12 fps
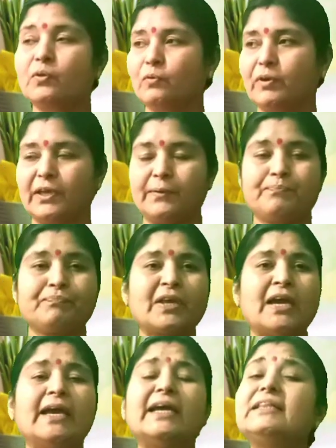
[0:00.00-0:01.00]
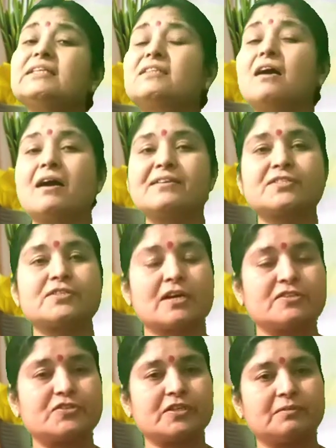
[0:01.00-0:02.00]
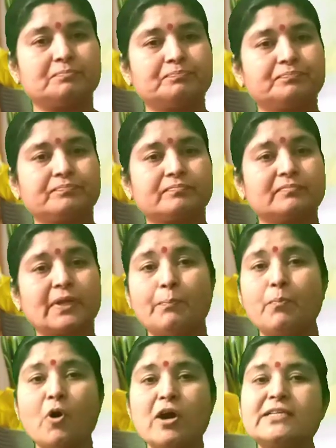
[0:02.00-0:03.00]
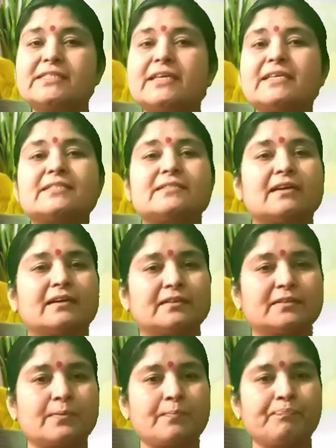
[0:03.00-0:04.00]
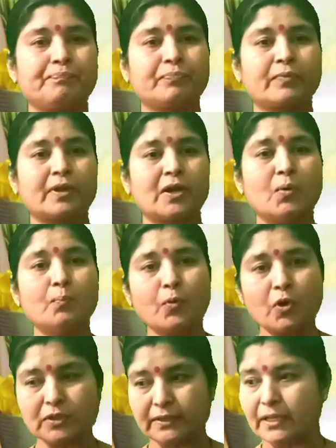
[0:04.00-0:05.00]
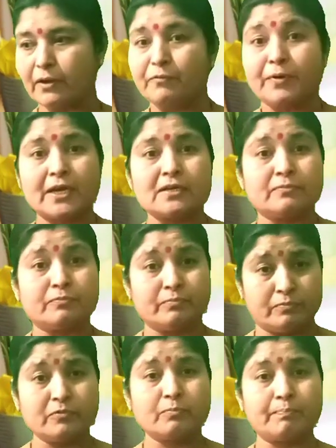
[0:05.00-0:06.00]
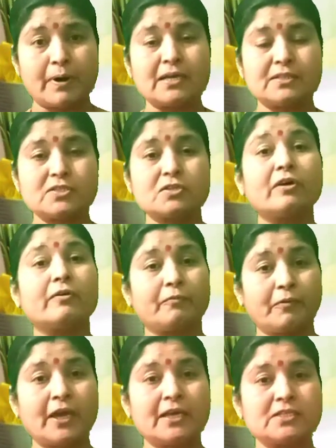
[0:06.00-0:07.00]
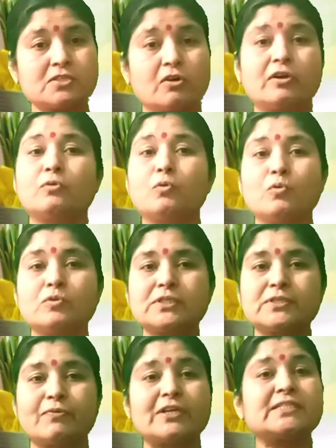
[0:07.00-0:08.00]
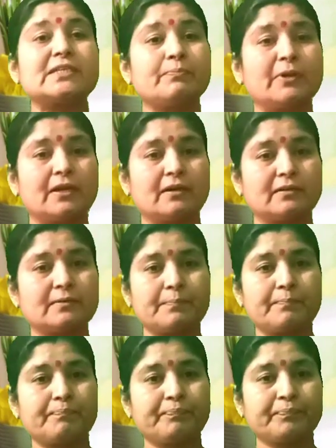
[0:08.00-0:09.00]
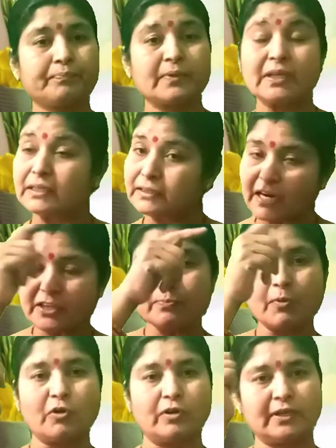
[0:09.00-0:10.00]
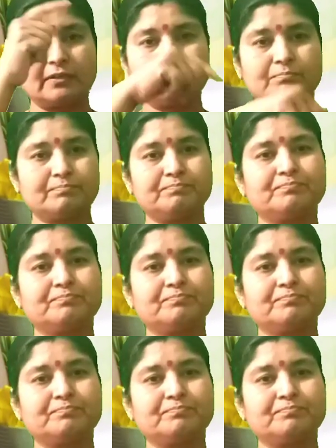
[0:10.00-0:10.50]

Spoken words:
Okay. In the third stanza, the poet says that both the paths or ways or roads were similar. That morning,